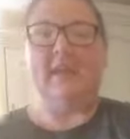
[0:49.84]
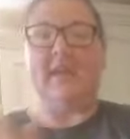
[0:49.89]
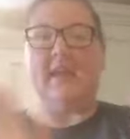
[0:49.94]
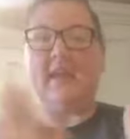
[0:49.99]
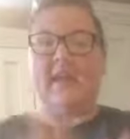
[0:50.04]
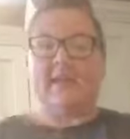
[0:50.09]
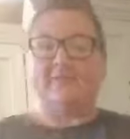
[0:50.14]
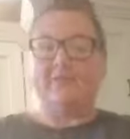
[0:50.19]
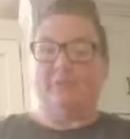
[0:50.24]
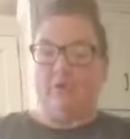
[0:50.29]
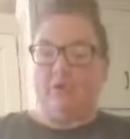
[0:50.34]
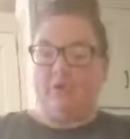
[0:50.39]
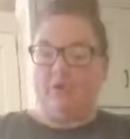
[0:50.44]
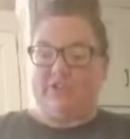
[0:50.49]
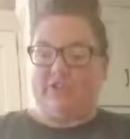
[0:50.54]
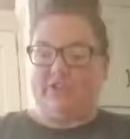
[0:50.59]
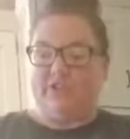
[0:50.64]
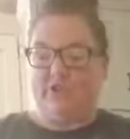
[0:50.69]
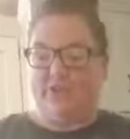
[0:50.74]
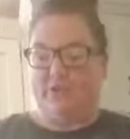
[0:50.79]
In bowl
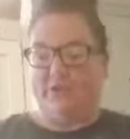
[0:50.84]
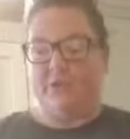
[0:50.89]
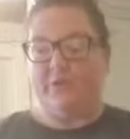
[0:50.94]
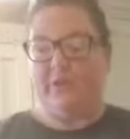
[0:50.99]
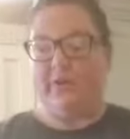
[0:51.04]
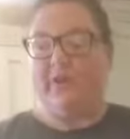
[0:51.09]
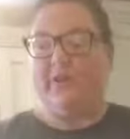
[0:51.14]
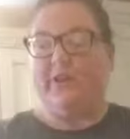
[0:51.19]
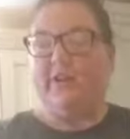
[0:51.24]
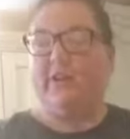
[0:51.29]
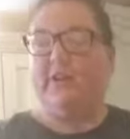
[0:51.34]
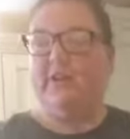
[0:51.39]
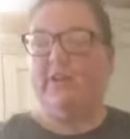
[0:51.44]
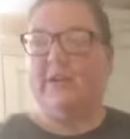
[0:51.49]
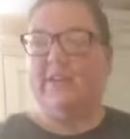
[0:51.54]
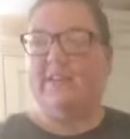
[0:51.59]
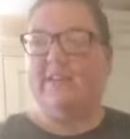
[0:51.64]
2, you're going